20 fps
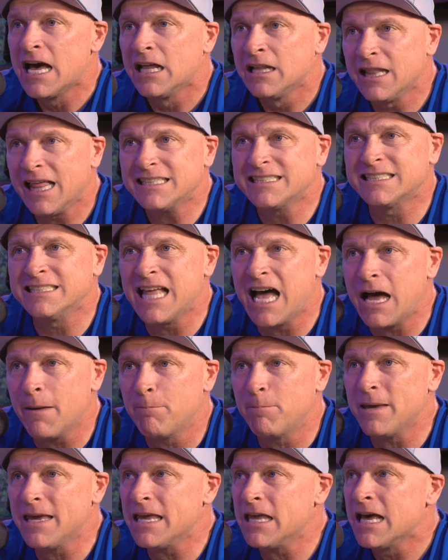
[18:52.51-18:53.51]
Let's
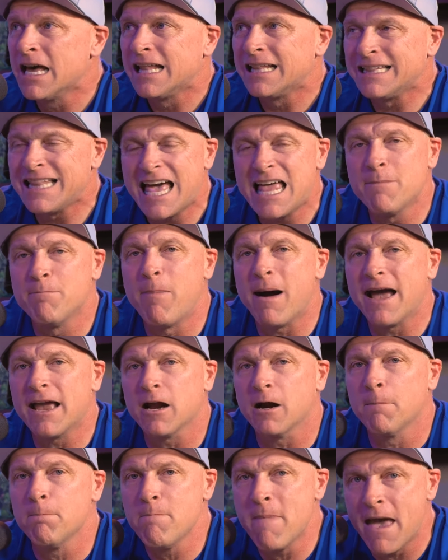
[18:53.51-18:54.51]
not be led by
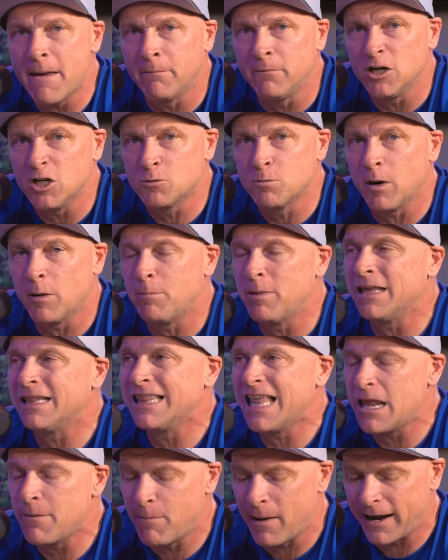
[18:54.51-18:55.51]
our memories, but be
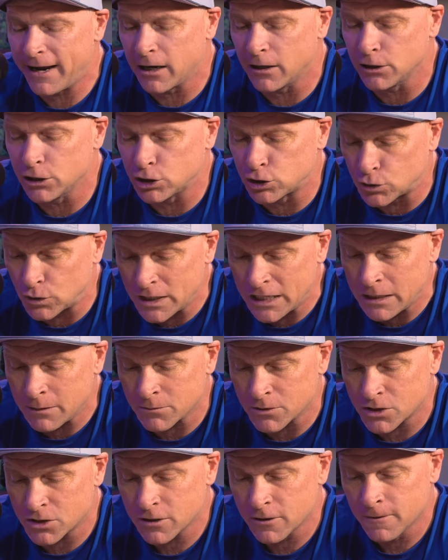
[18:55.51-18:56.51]
led by our
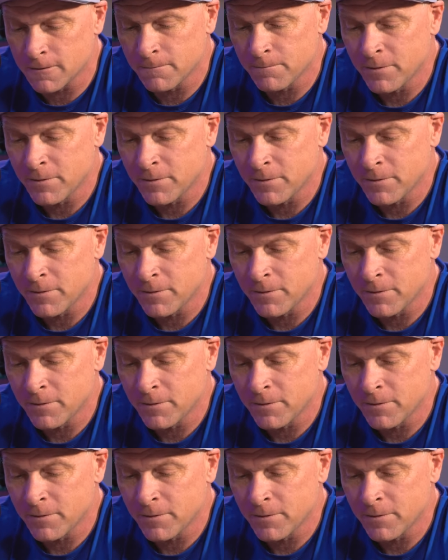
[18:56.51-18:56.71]
dreams.